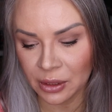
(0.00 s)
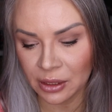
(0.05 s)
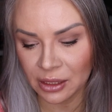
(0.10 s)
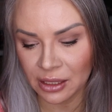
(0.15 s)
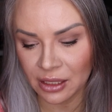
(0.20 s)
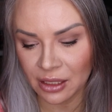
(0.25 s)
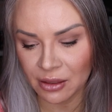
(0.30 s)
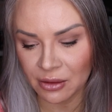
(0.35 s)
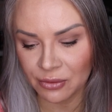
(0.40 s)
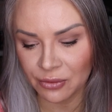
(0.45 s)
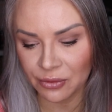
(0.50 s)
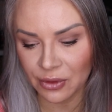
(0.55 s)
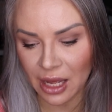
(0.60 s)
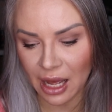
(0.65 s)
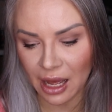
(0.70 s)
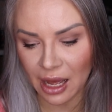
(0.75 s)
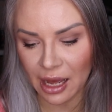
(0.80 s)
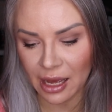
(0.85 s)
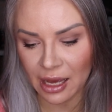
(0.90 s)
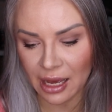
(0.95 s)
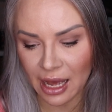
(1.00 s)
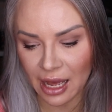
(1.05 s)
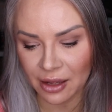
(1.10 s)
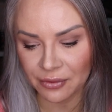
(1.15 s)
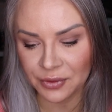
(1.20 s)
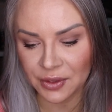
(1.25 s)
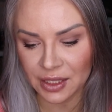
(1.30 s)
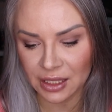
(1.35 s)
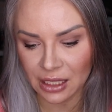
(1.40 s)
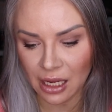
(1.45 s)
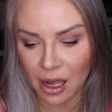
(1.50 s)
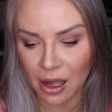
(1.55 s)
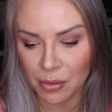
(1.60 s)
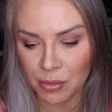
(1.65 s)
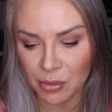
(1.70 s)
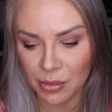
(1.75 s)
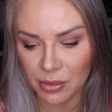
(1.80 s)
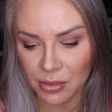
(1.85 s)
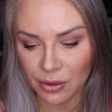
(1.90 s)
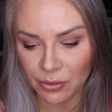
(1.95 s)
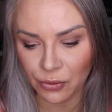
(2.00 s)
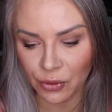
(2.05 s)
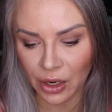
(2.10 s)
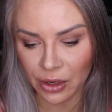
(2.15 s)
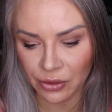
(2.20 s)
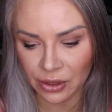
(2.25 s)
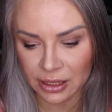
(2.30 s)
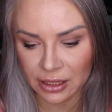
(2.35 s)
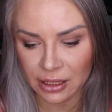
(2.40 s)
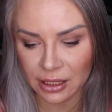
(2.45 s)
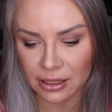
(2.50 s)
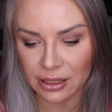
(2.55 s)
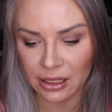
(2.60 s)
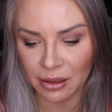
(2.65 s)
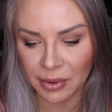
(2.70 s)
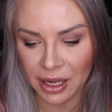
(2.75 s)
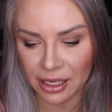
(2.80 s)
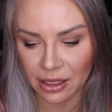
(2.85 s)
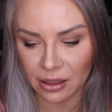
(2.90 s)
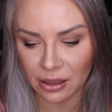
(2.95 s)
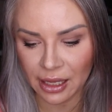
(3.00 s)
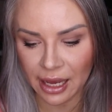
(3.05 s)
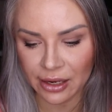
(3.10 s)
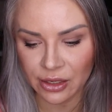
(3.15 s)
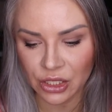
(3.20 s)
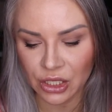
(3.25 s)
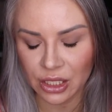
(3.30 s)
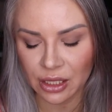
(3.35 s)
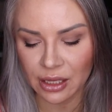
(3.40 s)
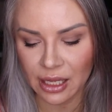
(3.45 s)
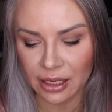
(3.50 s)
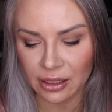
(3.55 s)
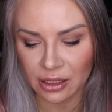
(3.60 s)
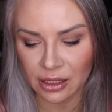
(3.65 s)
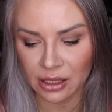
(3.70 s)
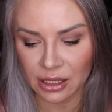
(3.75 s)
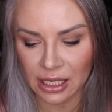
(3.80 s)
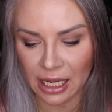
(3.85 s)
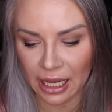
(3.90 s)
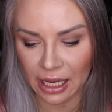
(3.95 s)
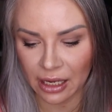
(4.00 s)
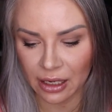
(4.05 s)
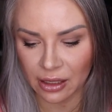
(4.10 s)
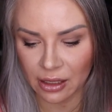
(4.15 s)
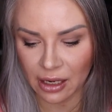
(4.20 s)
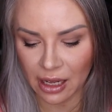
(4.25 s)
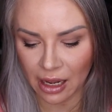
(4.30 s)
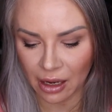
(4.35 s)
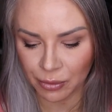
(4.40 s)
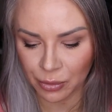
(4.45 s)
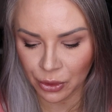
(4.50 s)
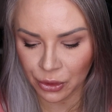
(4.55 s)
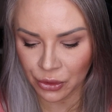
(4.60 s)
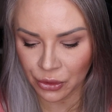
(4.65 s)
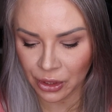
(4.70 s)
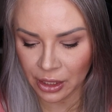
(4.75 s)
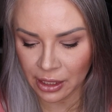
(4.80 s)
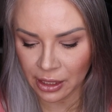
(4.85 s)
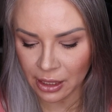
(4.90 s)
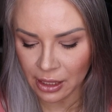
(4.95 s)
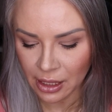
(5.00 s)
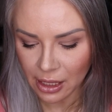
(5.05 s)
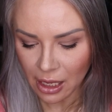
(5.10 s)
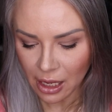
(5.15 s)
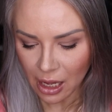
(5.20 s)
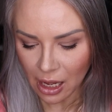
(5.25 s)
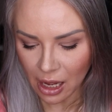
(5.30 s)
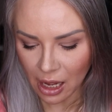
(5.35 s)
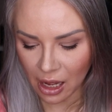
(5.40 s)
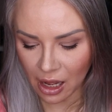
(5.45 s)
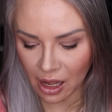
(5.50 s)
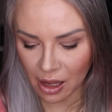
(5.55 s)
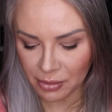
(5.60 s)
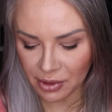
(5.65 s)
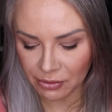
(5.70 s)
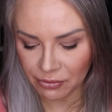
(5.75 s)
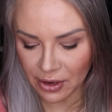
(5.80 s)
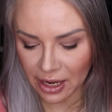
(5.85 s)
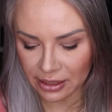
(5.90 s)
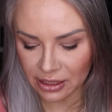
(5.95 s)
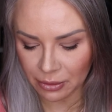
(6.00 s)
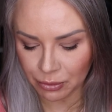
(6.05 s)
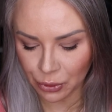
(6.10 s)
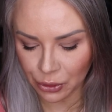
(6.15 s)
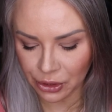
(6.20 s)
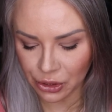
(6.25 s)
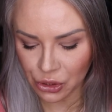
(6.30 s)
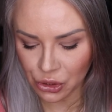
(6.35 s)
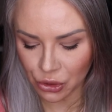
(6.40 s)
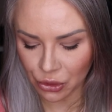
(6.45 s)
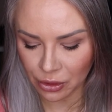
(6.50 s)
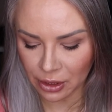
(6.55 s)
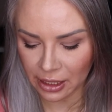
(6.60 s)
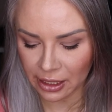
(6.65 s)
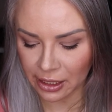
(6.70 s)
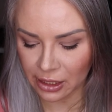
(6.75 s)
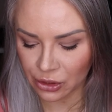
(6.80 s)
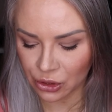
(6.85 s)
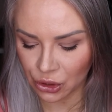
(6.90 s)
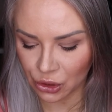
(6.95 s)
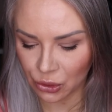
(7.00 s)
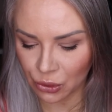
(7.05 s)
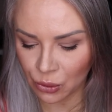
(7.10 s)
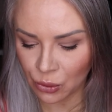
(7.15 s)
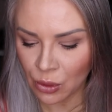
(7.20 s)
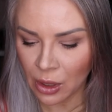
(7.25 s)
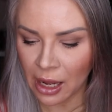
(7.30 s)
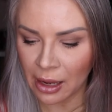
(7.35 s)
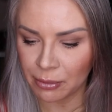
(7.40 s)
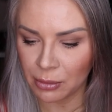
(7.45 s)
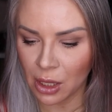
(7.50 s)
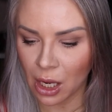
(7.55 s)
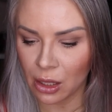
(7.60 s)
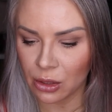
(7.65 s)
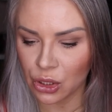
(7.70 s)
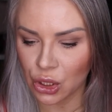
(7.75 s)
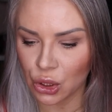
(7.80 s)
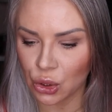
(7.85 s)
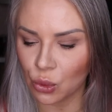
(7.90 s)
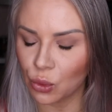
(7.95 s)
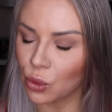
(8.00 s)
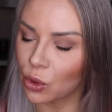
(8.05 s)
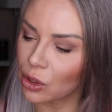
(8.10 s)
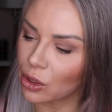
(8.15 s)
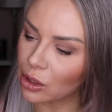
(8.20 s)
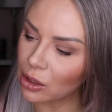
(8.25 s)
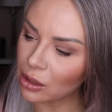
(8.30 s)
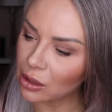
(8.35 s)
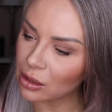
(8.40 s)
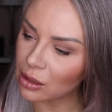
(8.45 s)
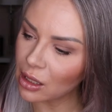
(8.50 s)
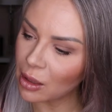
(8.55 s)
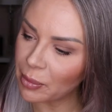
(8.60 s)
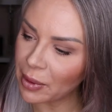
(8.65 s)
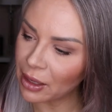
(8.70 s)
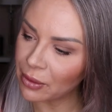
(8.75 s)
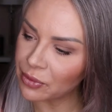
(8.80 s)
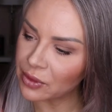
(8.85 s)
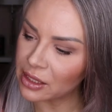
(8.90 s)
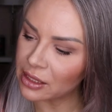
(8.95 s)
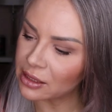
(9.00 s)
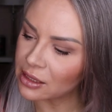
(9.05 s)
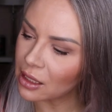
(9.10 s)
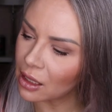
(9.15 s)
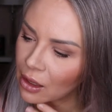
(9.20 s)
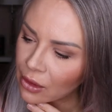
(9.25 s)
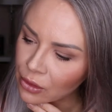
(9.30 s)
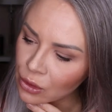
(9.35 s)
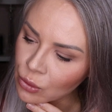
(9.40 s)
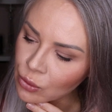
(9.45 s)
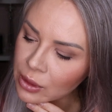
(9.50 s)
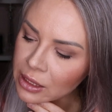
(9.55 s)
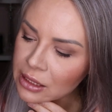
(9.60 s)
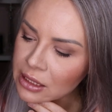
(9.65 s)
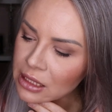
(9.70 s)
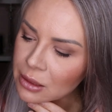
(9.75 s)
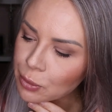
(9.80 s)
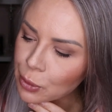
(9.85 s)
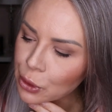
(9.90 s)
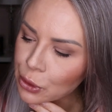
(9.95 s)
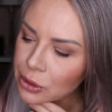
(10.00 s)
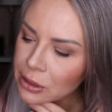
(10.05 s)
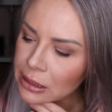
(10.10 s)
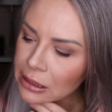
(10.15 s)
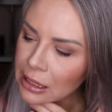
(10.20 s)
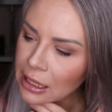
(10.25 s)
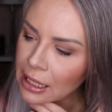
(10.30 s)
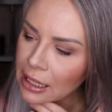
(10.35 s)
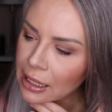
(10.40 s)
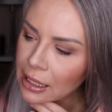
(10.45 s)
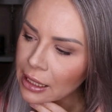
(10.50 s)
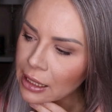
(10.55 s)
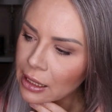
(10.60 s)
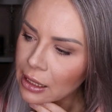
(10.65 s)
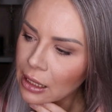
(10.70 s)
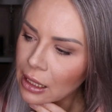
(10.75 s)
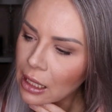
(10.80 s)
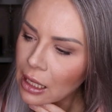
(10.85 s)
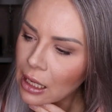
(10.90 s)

believe I have some fragrances in my collection that contain ambergris. Um, in fact, I'm pretty sure that I do. I'm not sure about these other ones per se.